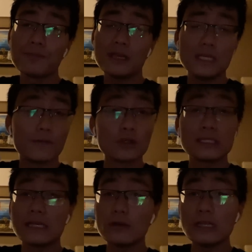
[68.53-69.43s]
his
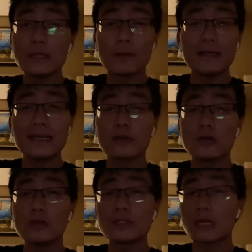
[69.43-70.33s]
versatility to play
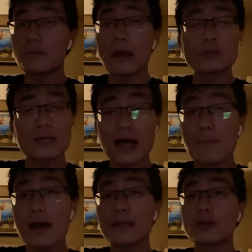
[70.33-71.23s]
nickel and some outside
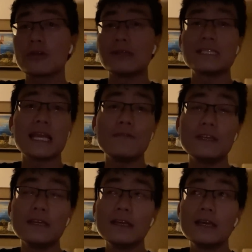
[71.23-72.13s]
linebacker and
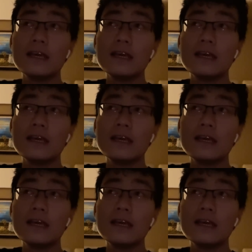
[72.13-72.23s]
safety.